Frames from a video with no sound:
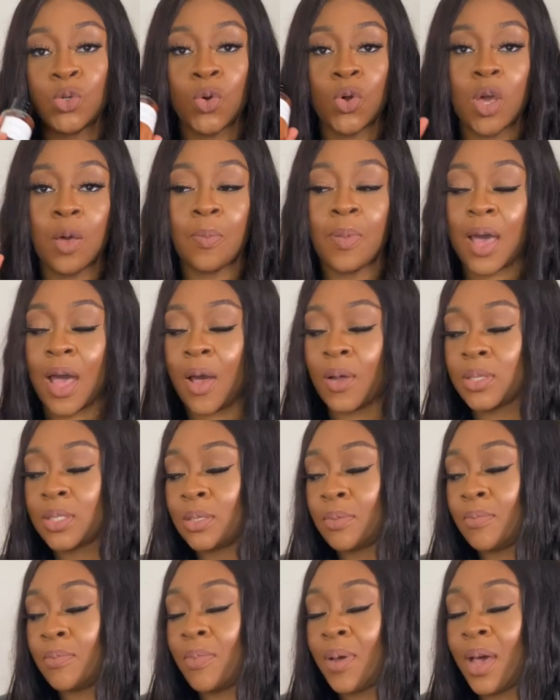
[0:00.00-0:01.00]
talk about
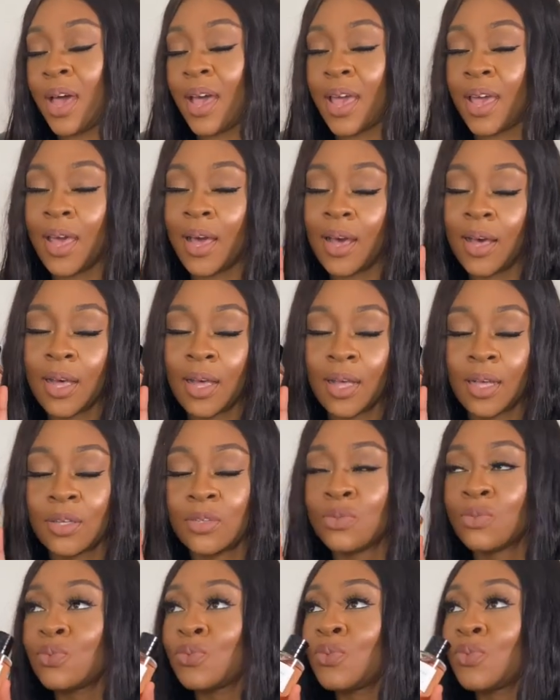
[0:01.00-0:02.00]
my oh,
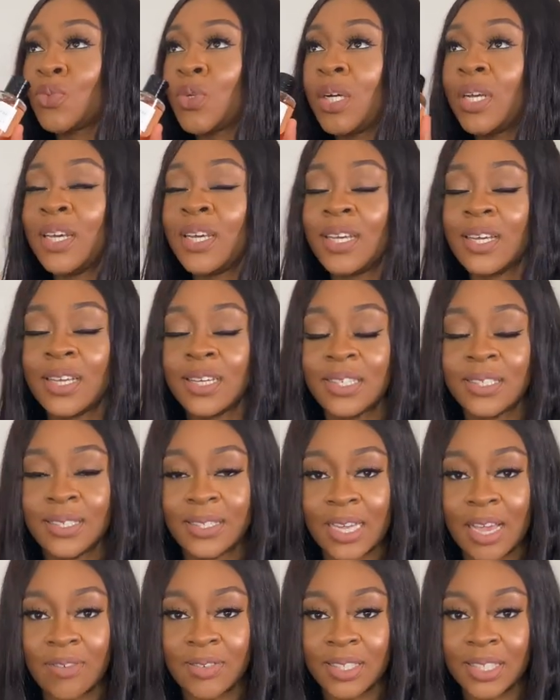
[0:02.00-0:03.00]

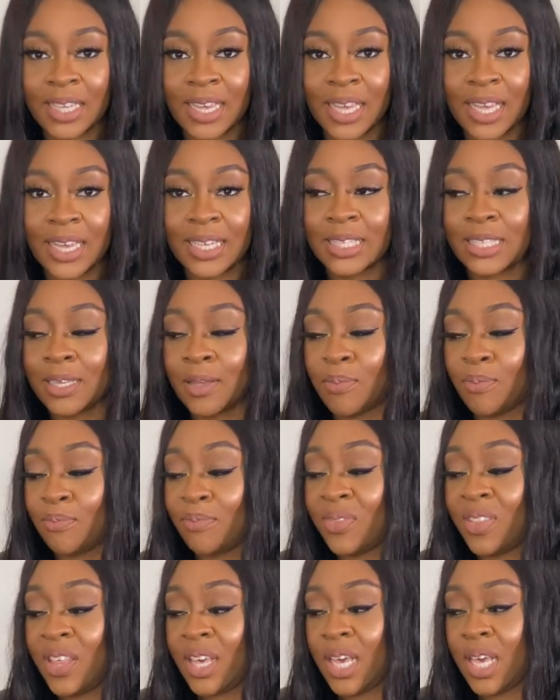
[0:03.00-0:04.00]
Chef's Kiss,
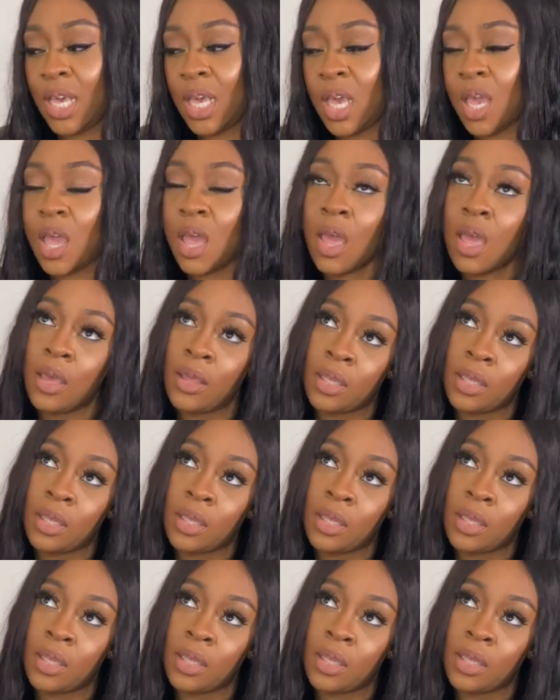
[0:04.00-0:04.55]
the